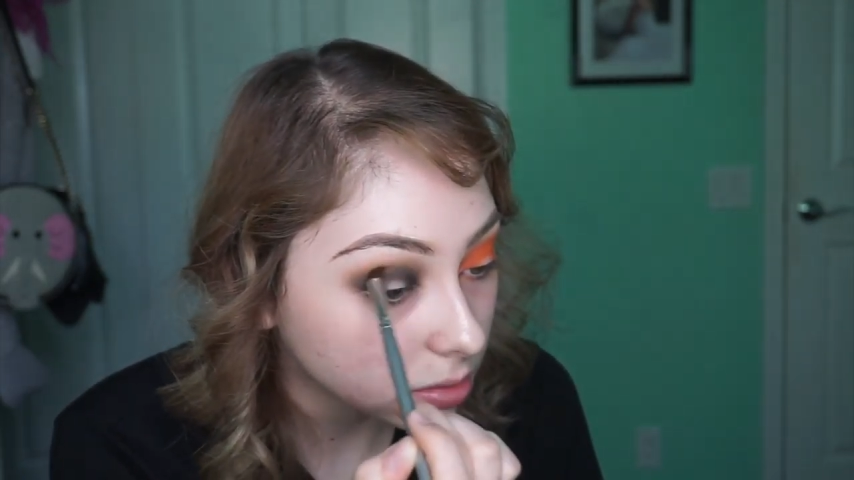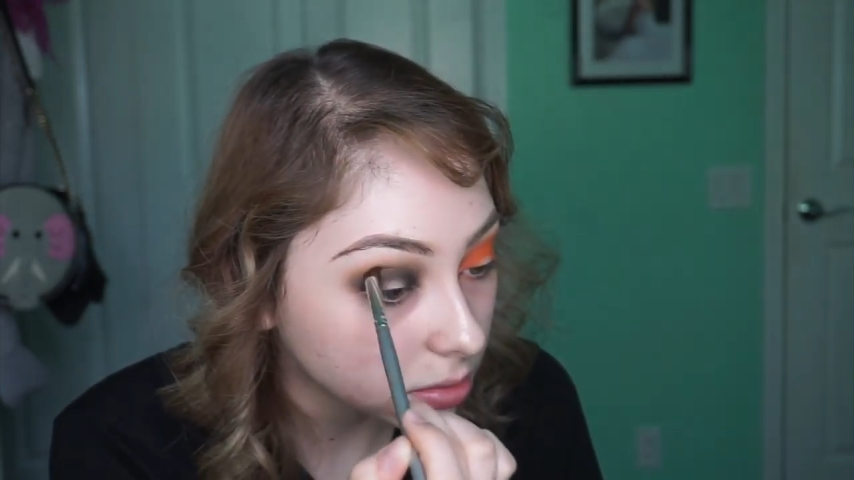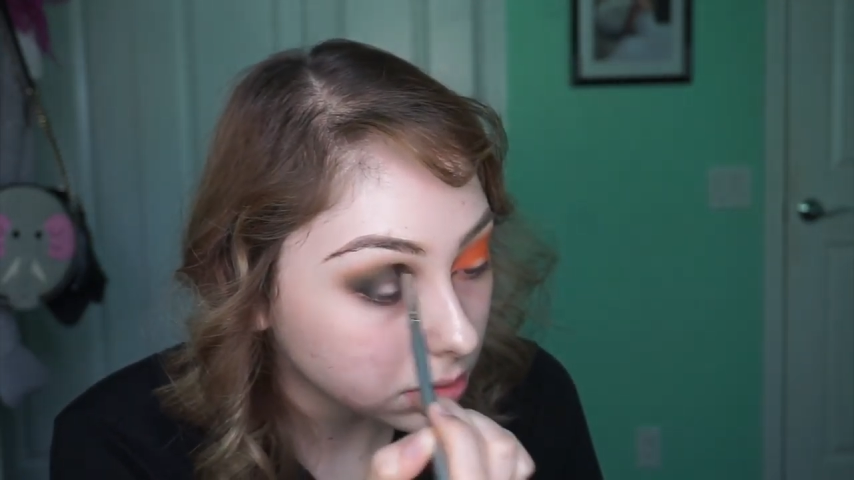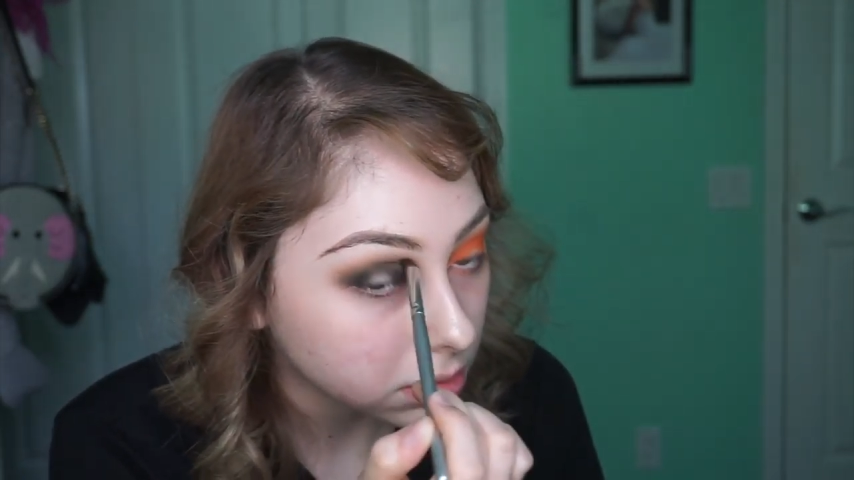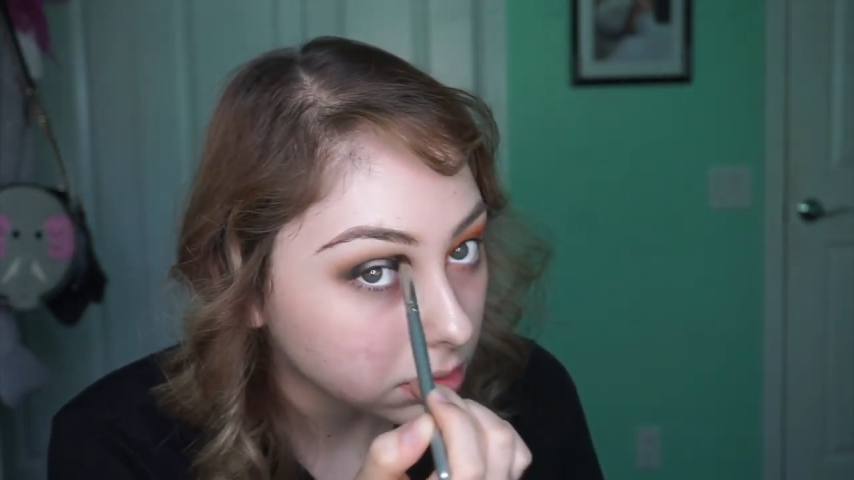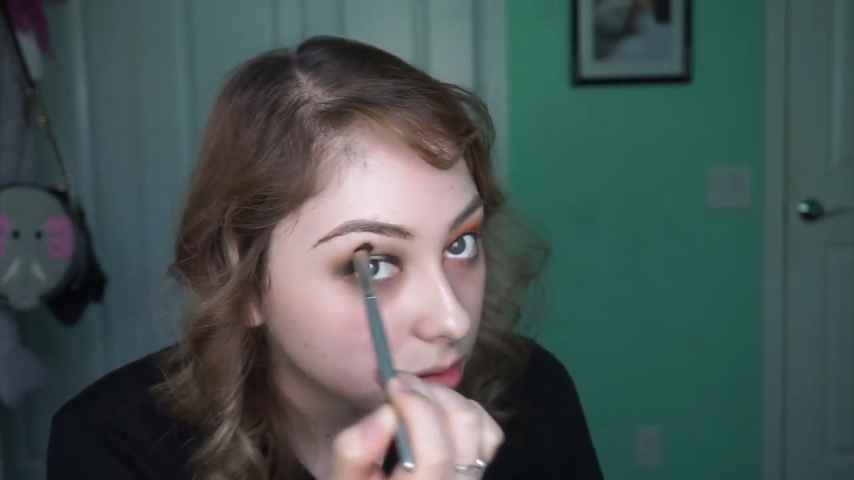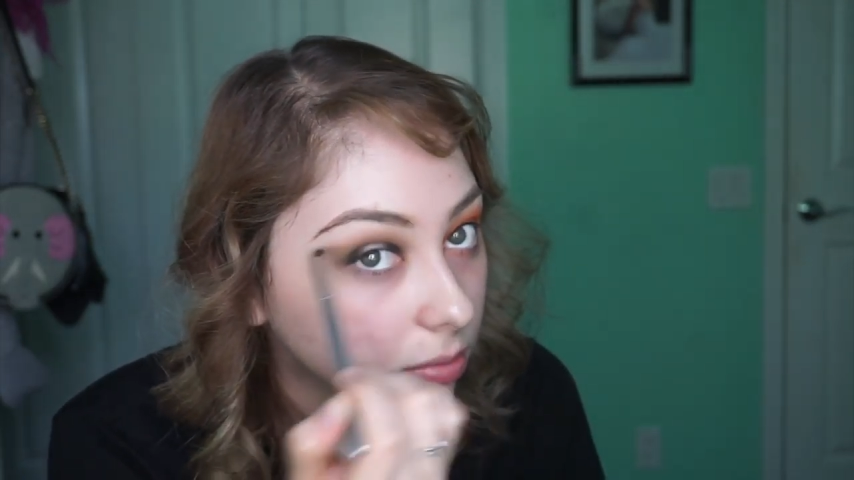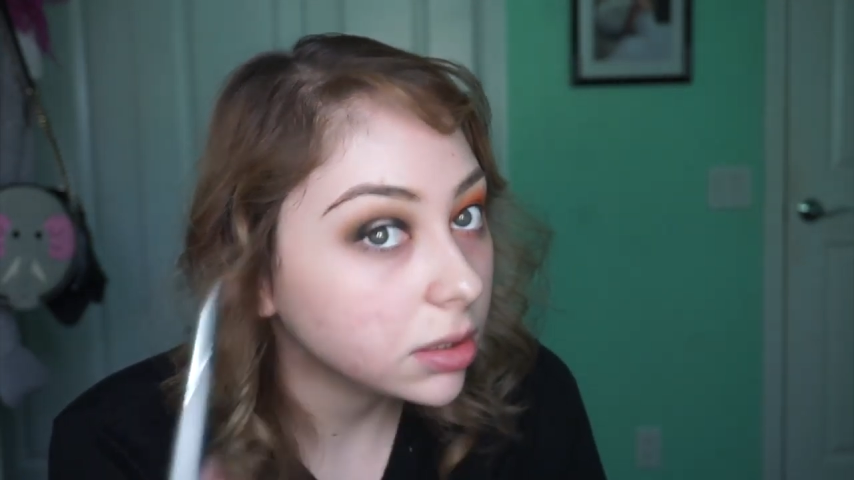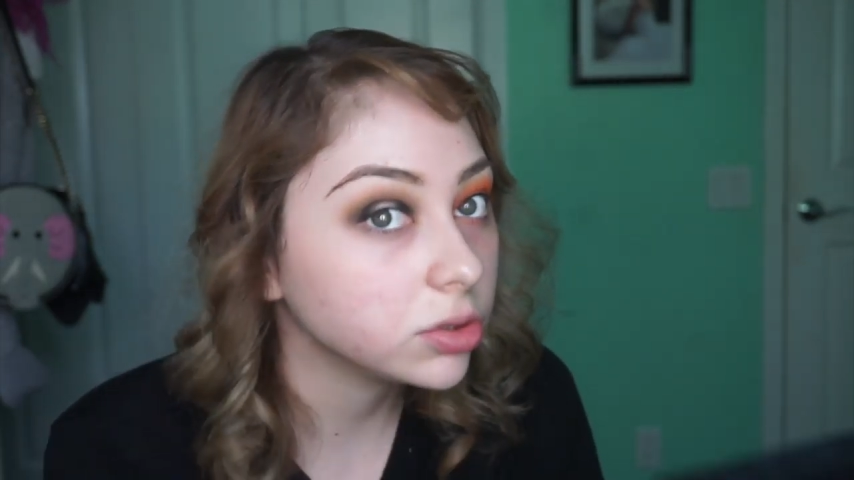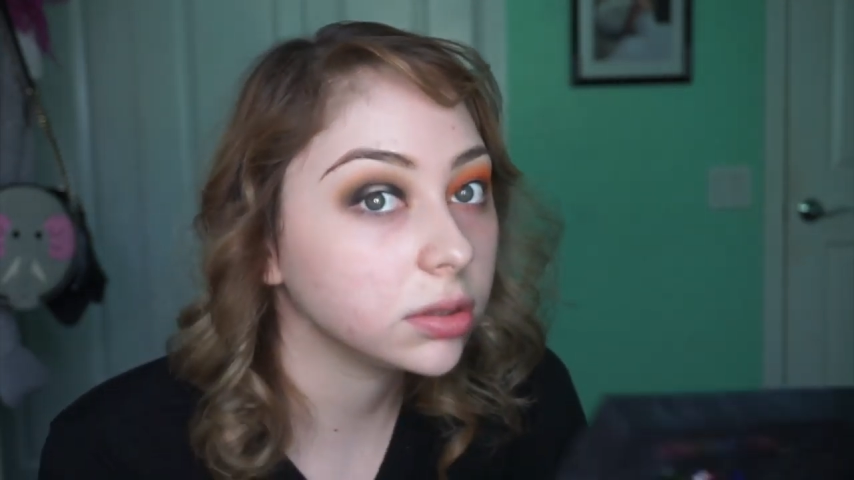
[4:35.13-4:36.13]
because it started
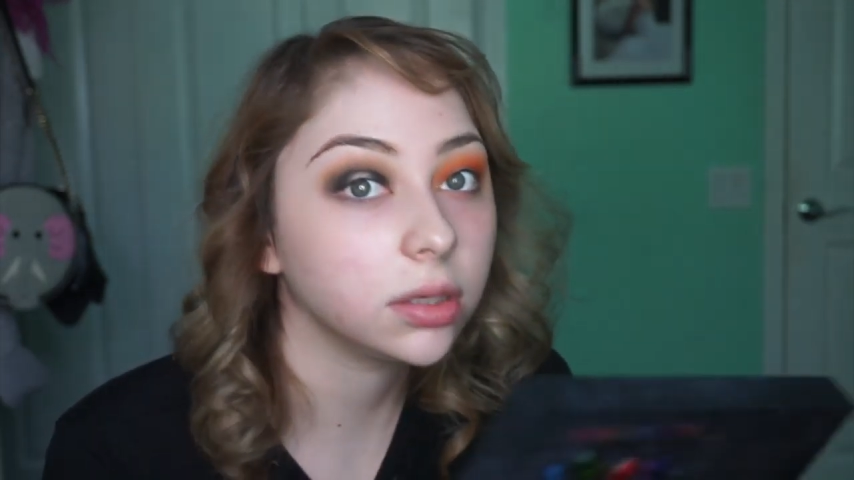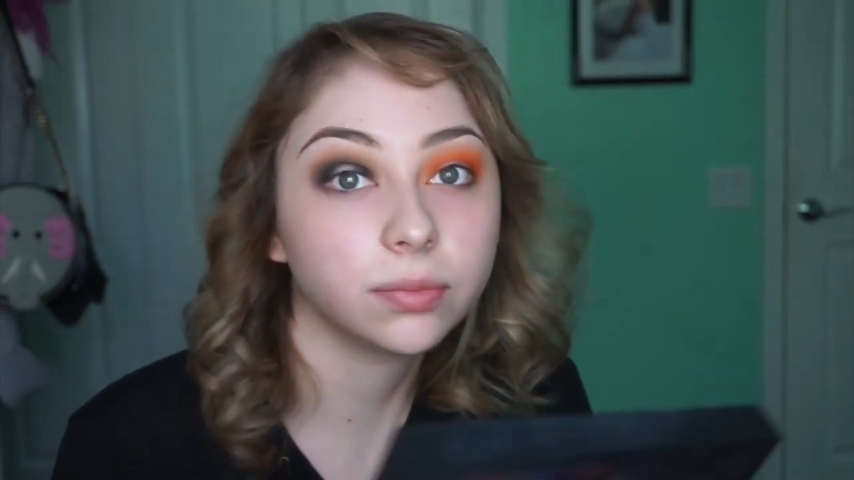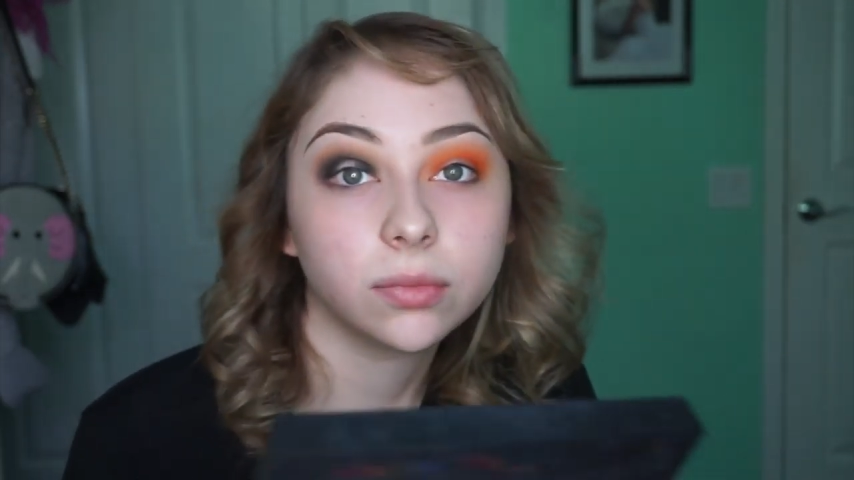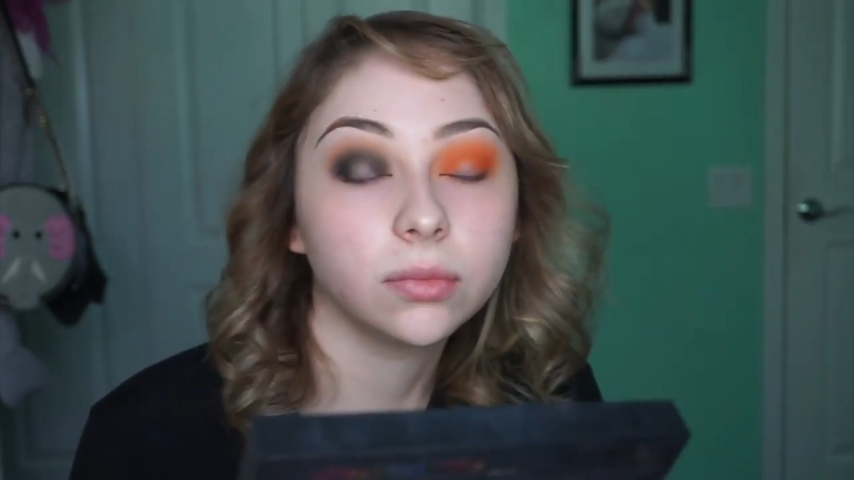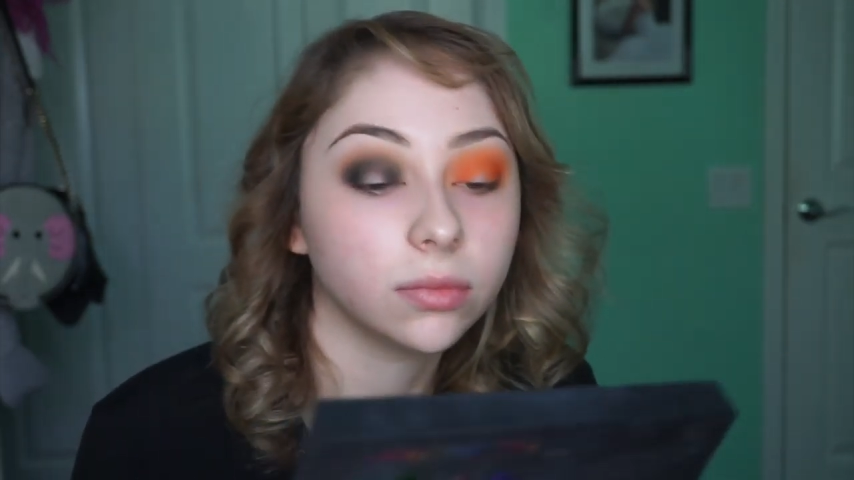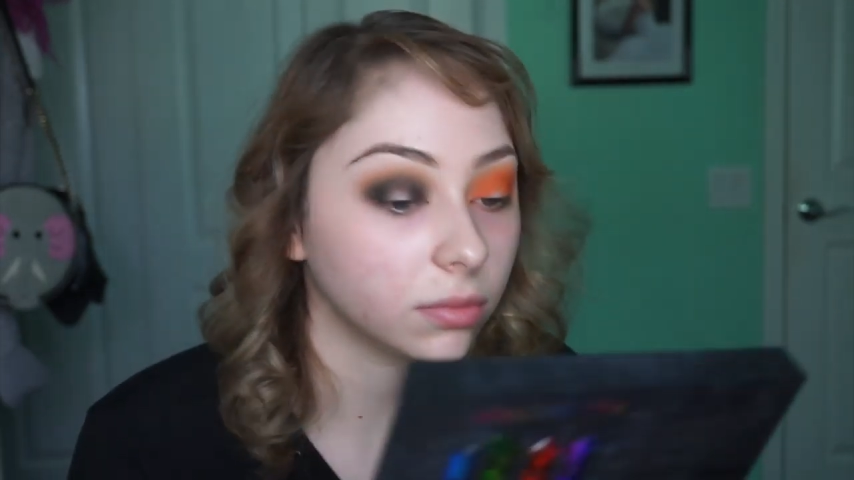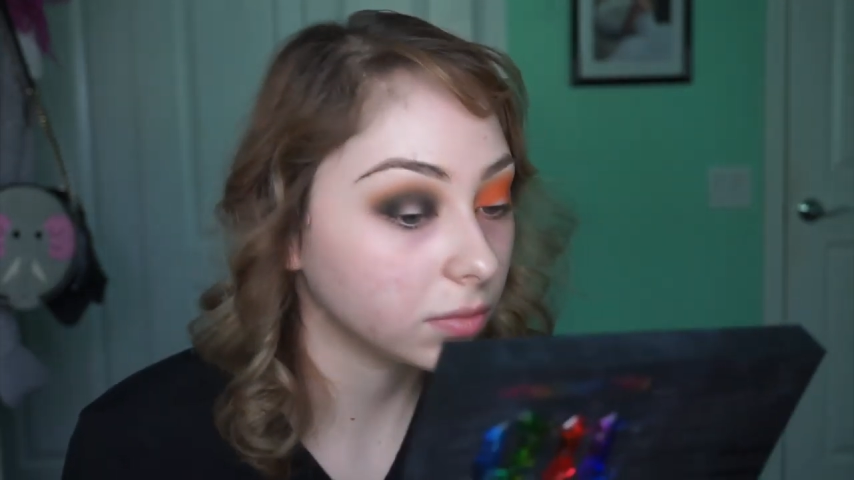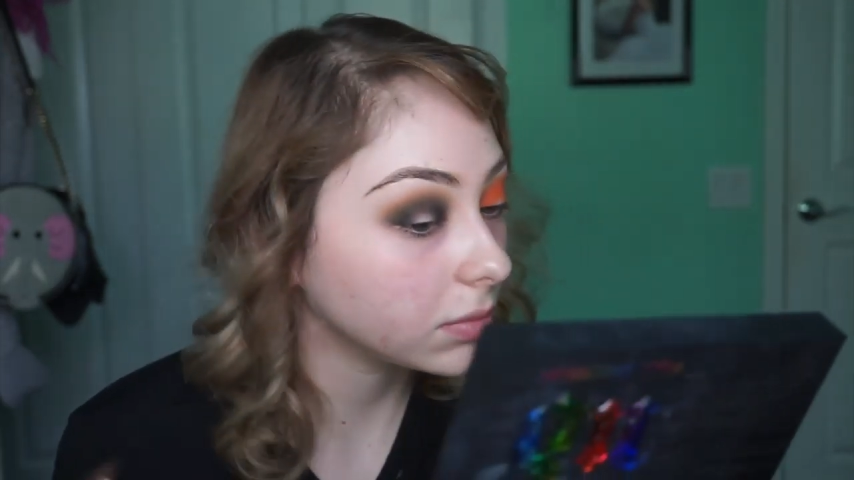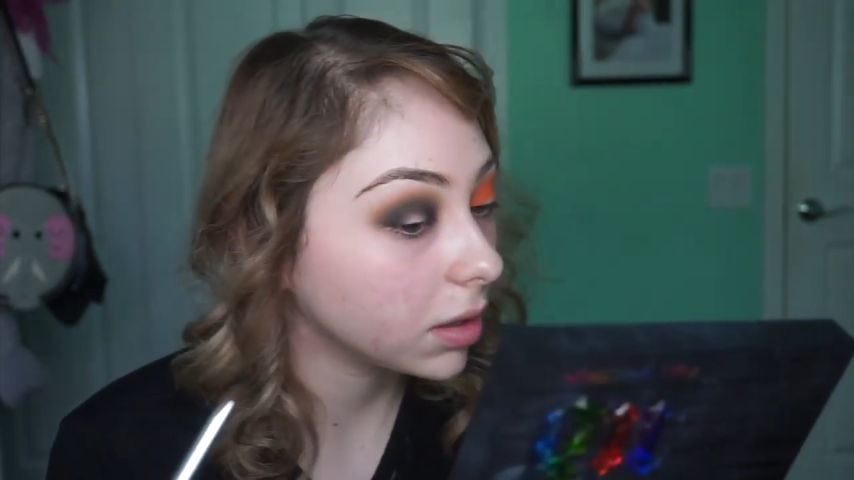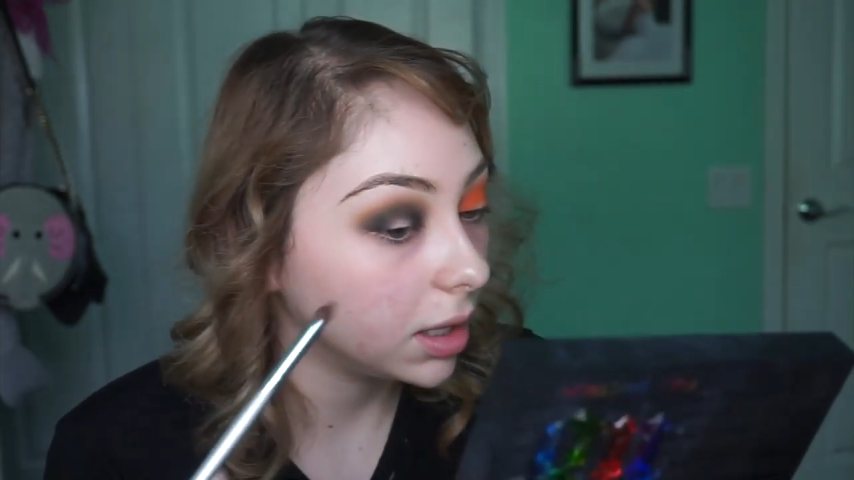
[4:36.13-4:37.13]
to look a little bit more
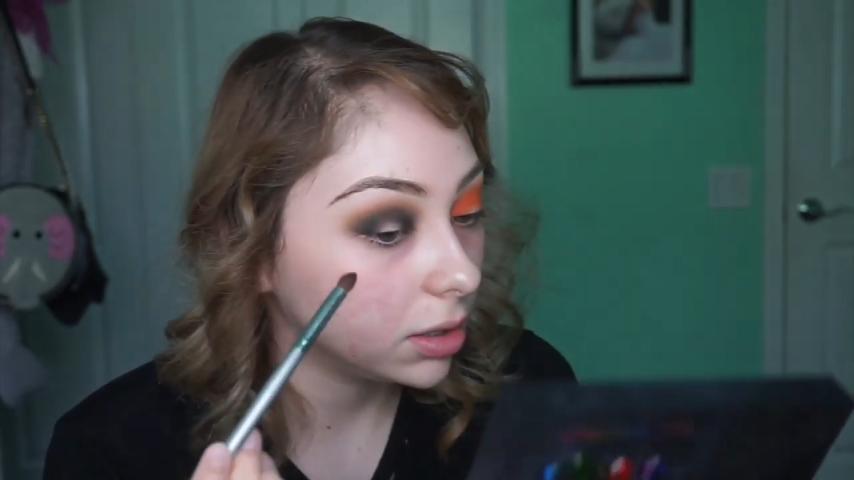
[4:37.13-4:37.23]
gray.